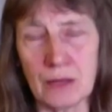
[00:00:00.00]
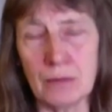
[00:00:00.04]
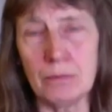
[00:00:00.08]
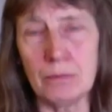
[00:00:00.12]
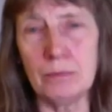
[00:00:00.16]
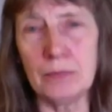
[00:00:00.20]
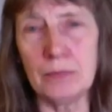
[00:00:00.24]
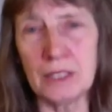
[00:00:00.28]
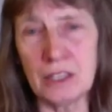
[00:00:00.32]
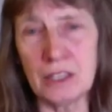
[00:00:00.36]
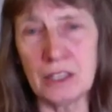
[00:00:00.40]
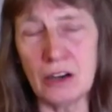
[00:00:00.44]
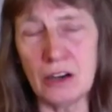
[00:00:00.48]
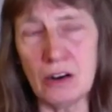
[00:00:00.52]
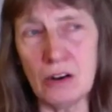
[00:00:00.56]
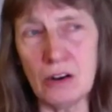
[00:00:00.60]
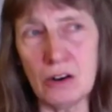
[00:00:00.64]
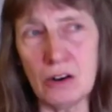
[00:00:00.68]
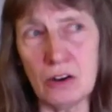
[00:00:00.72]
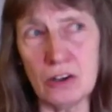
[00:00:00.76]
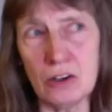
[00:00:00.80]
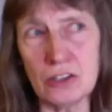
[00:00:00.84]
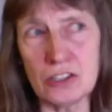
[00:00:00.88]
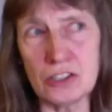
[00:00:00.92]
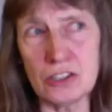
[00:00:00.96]

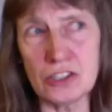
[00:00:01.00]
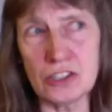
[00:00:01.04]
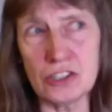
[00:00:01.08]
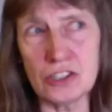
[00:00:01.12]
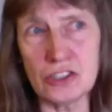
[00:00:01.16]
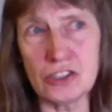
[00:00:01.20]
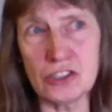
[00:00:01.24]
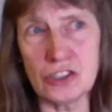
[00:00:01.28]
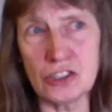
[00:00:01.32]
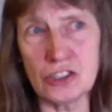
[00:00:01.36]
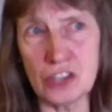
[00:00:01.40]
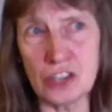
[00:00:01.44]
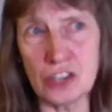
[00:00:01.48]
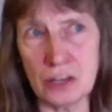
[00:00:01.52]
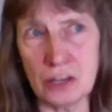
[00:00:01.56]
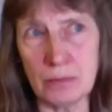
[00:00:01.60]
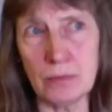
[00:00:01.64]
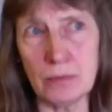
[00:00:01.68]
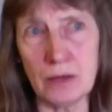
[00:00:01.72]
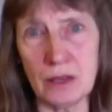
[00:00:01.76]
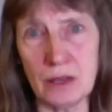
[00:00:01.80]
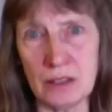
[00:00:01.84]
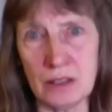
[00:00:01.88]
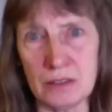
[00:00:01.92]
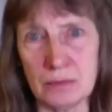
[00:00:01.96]
because Jim
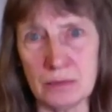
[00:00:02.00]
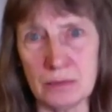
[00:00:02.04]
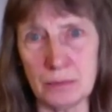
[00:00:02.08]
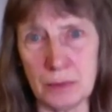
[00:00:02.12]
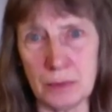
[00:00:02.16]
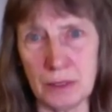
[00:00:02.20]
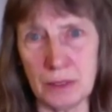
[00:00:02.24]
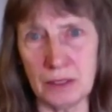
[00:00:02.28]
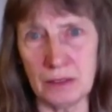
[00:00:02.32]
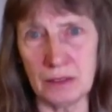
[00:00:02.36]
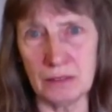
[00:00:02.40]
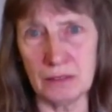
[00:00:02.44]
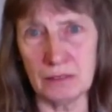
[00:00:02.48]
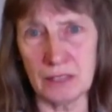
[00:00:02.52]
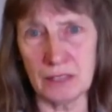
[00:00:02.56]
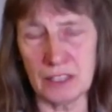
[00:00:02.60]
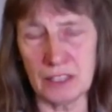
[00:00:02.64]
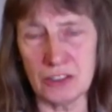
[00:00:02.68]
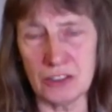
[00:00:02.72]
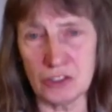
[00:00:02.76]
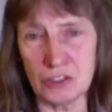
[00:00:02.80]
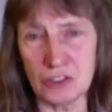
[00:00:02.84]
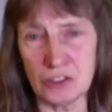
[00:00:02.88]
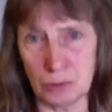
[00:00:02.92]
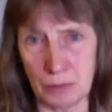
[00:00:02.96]
had been
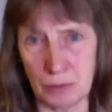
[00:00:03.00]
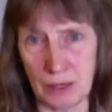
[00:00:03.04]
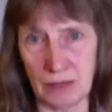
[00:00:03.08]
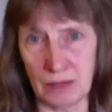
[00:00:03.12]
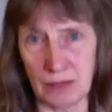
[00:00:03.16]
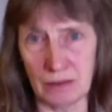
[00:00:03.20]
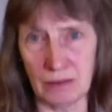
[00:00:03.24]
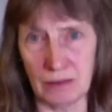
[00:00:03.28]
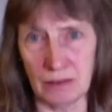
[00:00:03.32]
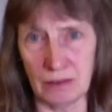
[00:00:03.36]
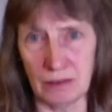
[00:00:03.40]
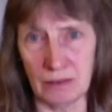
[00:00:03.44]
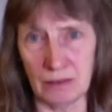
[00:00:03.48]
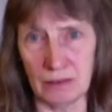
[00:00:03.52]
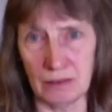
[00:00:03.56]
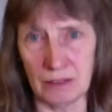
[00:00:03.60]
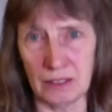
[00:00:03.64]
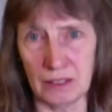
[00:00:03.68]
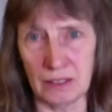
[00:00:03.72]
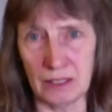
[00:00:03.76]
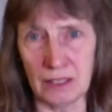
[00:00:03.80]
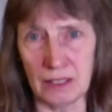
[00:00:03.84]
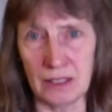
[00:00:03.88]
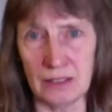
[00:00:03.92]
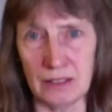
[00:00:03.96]
instrumental
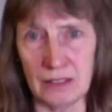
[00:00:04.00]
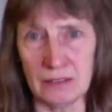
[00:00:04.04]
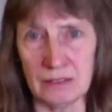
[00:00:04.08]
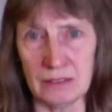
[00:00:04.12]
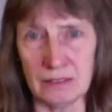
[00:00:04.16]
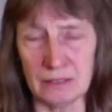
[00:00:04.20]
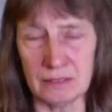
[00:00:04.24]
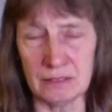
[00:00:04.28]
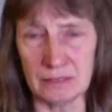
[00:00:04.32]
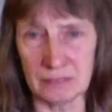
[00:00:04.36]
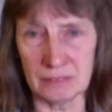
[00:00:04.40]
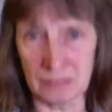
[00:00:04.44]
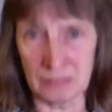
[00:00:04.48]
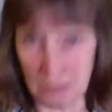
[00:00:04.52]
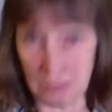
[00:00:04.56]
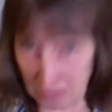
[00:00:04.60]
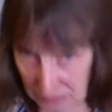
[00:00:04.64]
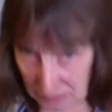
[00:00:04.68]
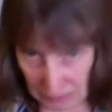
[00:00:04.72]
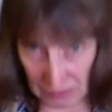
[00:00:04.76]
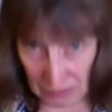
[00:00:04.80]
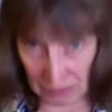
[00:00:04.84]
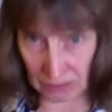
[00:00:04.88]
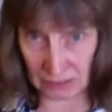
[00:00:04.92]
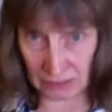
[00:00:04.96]
in
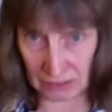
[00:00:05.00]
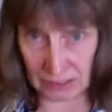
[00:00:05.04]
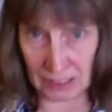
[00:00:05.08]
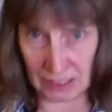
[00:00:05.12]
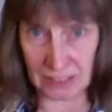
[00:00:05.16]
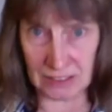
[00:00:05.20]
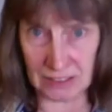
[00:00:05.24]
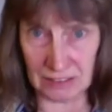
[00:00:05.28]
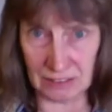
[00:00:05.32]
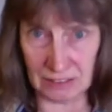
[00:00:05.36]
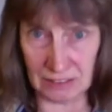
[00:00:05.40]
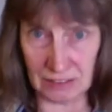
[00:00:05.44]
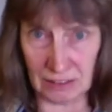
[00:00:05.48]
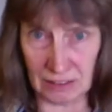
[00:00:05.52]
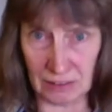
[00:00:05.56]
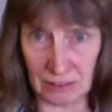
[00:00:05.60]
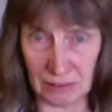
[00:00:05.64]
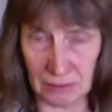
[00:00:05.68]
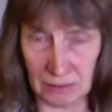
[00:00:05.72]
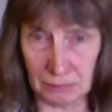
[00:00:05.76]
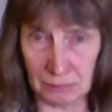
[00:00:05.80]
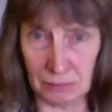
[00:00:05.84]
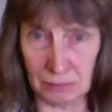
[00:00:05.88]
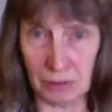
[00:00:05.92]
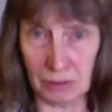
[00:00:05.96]
getting
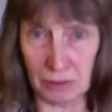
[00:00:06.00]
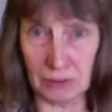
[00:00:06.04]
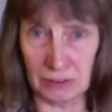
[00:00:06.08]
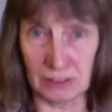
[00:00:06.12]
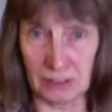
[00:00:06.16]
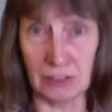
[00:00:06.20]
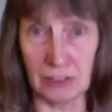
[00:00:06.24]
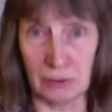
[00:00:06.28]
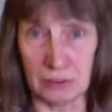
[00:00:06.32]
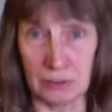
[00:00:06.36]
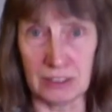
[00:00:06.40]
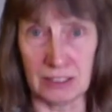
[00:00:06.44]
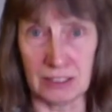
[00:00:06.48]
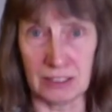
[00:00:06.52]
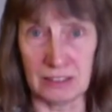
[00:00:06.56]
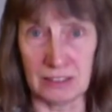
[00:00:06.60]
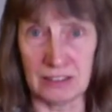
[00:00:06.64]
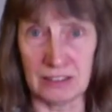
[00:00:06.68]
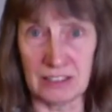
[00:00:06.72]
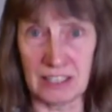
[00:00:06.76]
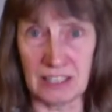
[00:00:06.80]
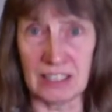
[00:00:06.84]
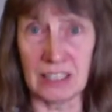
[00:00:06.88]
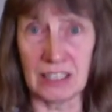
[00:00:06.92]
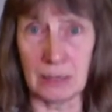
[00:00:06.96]
the you know in
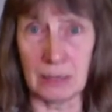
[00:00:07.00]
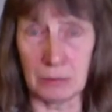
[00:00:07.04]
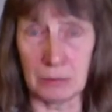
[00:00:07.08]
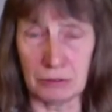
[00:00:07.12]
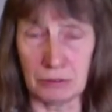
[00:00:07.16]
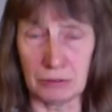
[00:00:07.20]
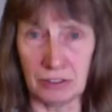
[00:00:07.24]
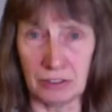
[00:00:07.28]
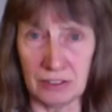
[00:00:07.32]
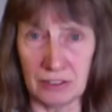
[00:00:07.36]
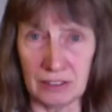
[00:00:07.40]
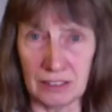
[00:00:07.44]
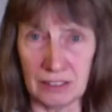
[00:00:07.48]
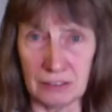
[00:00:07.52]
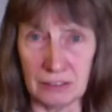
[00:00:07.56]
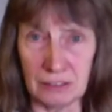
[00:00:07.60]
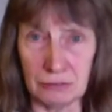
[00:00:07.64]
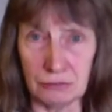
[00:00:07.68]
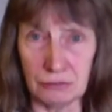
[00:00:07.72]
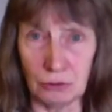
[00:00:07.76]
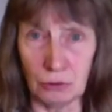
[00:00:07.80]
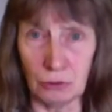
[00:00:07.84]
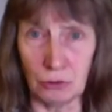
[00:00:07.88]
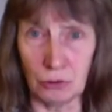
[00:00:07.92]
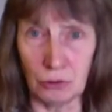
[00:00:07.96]
setting up the funding
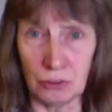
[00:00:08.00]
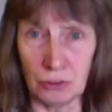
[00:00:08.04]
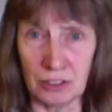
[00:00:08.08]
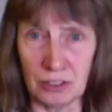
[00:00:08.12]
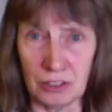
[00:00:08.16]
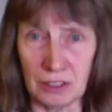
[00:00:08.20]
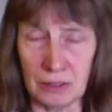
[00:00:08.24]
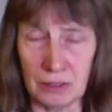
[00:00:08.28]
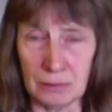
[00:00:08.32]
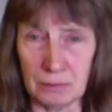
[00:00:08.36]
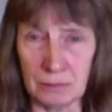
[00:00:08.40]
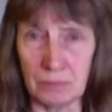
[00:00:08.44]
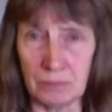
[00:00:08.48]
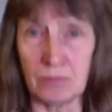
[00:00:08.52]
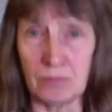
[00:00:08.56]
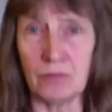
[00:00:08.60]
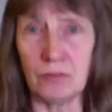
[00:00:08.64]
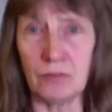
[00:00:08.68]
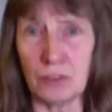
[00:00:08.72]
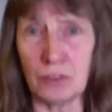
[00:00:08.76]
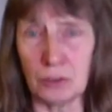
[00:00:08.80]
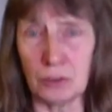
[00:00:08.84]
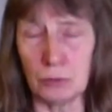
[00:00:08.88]
for the for the